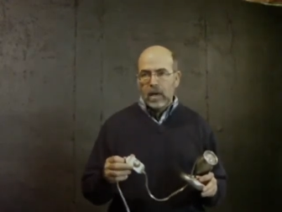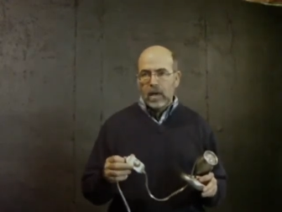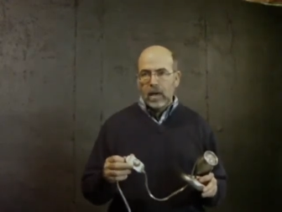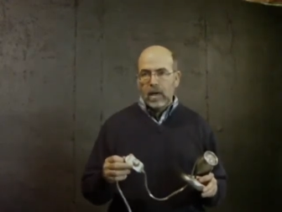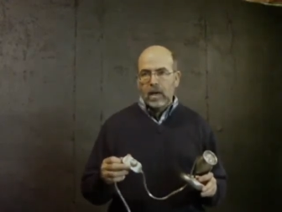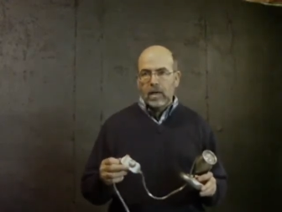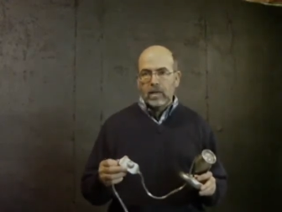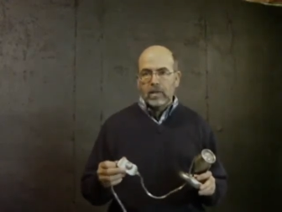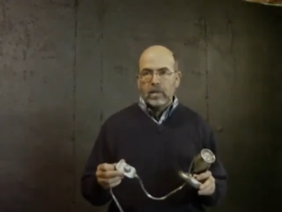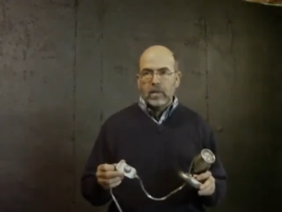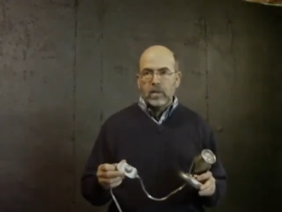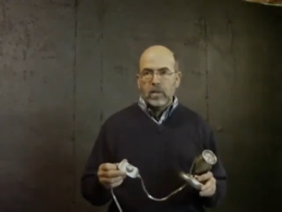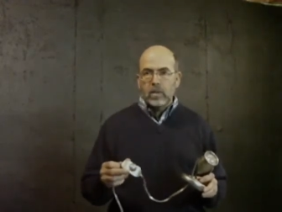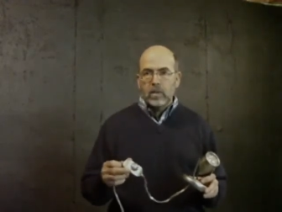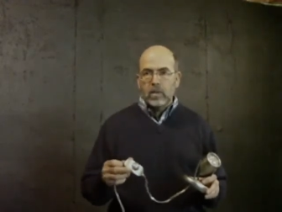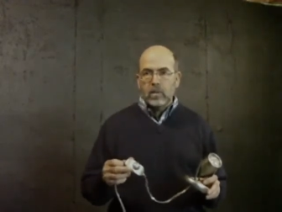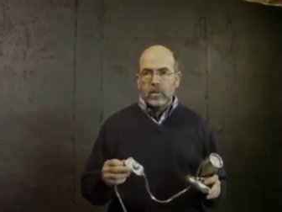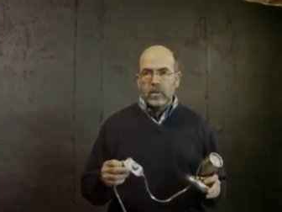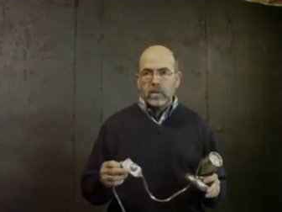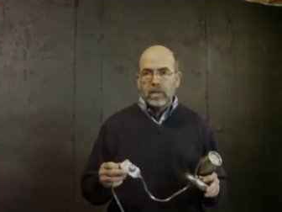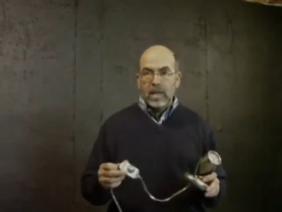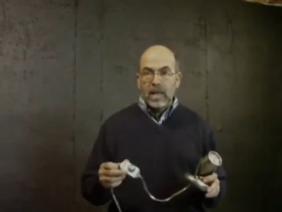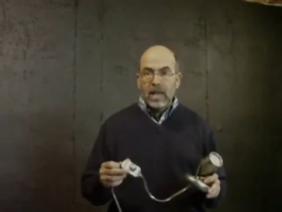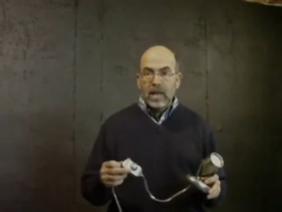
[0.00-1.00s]
uh, to
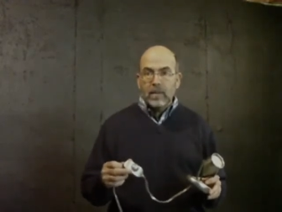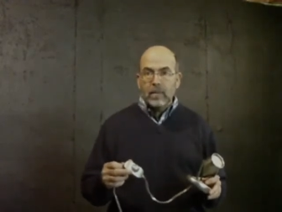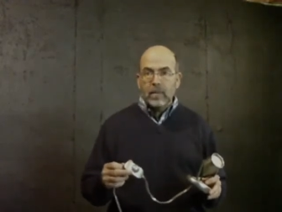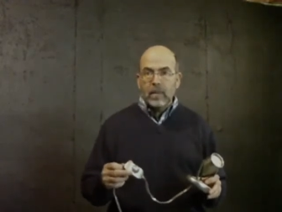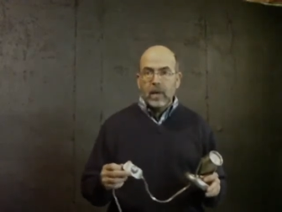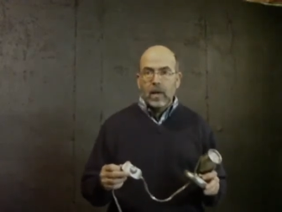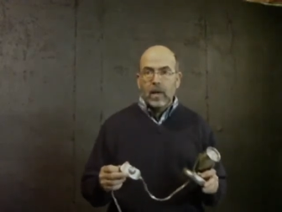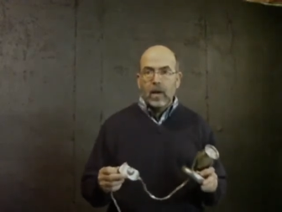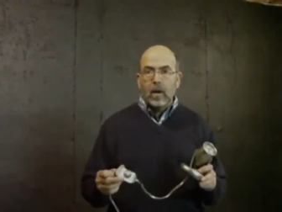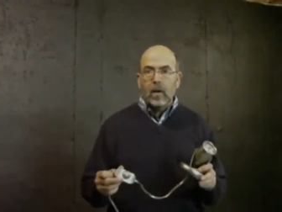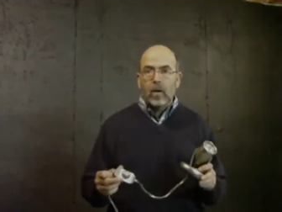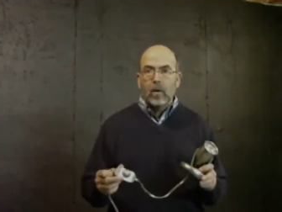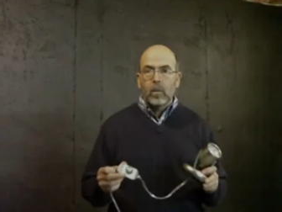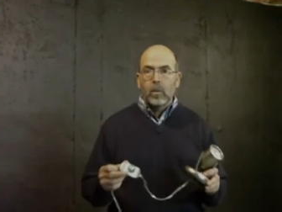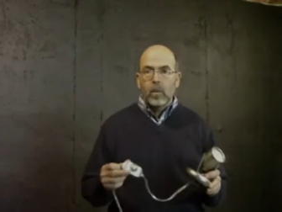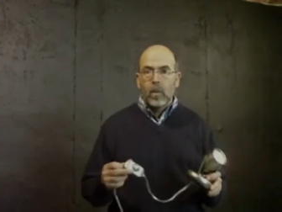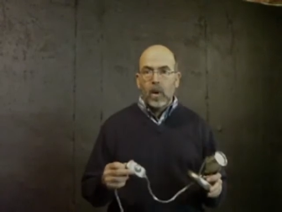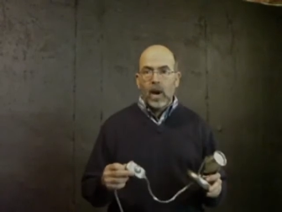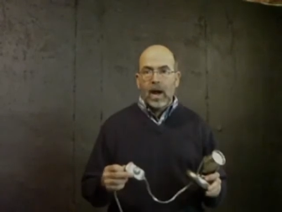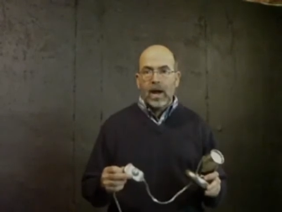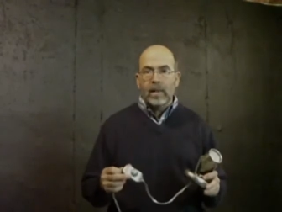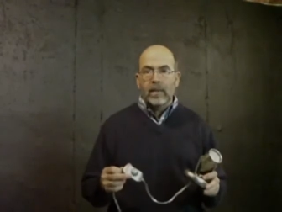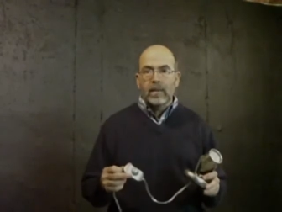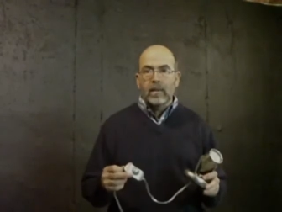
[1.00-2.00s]
dim or
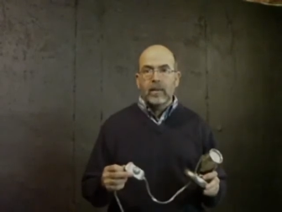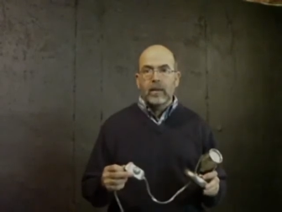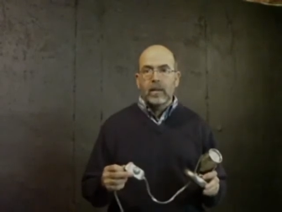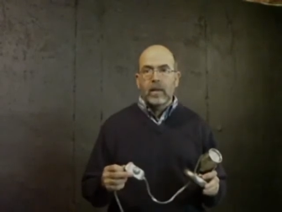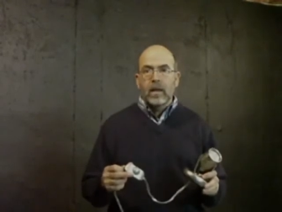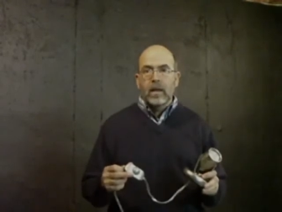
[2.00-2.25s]
brighten